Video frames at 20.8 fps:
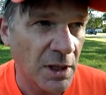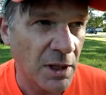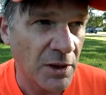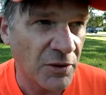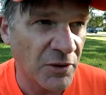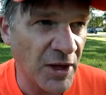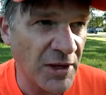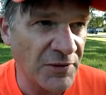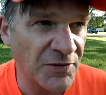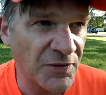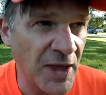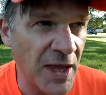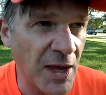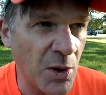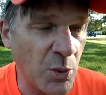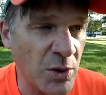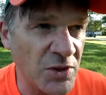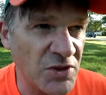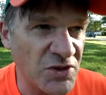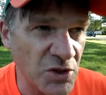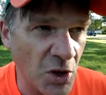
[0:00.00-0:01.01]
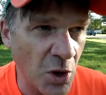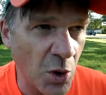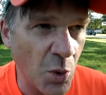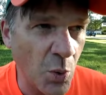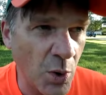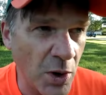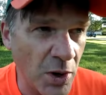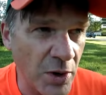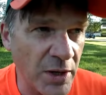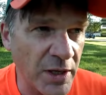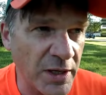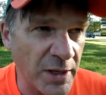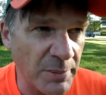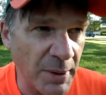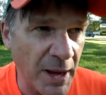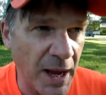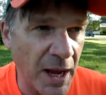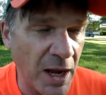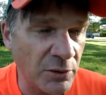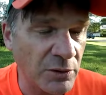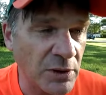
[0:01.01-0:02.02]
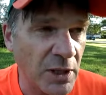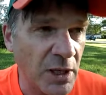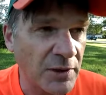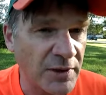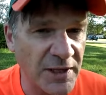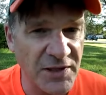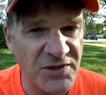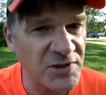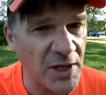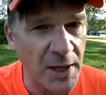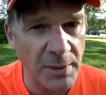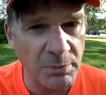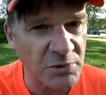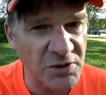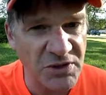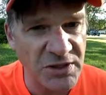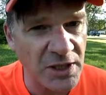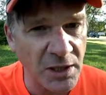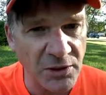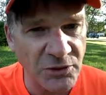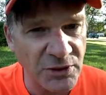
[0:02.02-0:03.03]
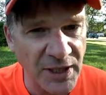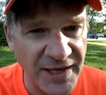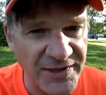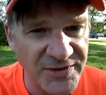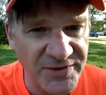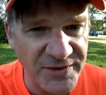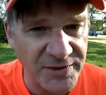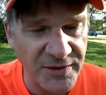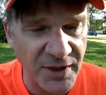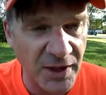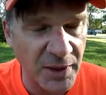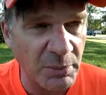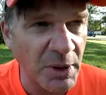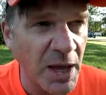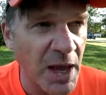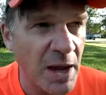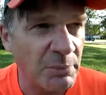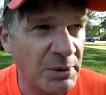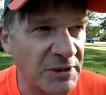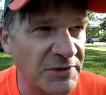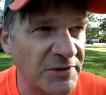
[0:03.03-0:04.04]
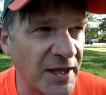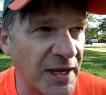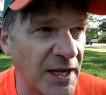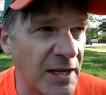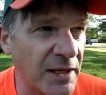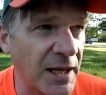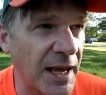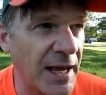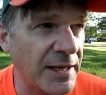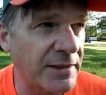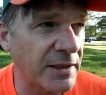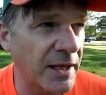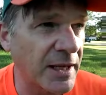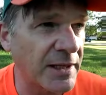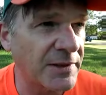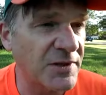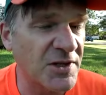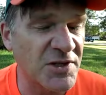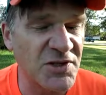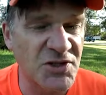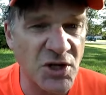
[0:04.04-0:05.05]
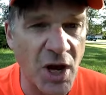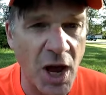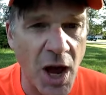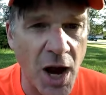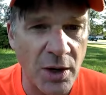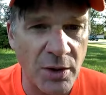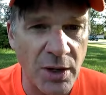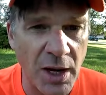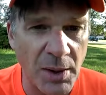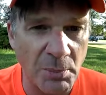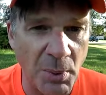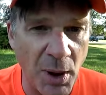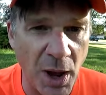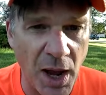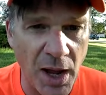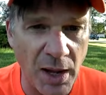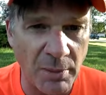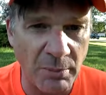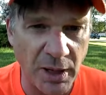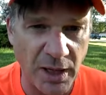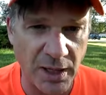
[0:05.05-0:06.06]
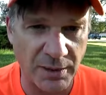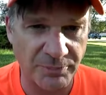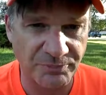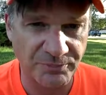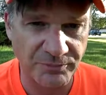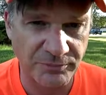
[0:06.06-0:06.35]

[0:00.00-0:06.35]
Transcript: that they were so worried about. They st- still tested them, but they had like the Zara bomba.